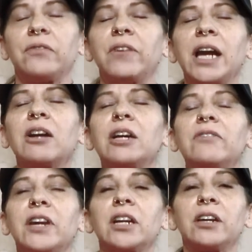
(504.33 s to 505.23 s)
Very,
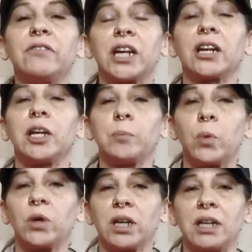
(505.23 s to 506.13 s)
very, very
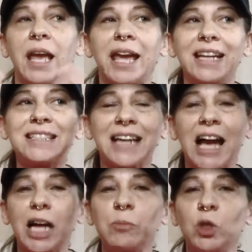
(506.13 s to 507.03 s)
important.
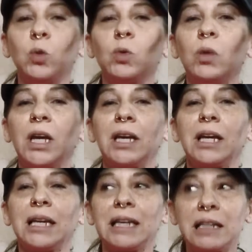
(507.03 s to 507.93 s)
Anytime you
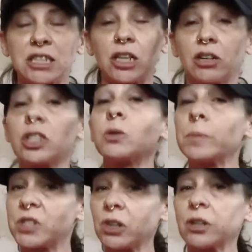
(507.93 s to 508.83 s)
start to
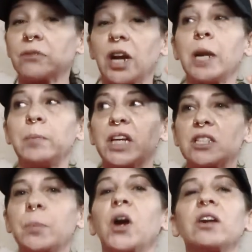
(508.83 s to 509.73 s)
observe, right? Because
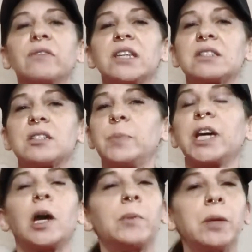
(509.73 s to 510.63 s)
part of this is
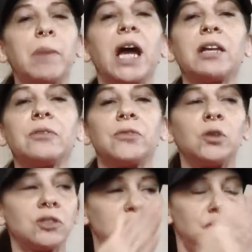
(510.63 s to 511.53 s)
becoming
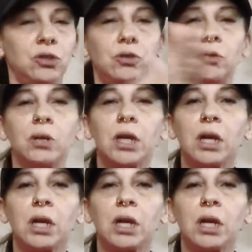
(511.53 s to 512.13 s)
mindful to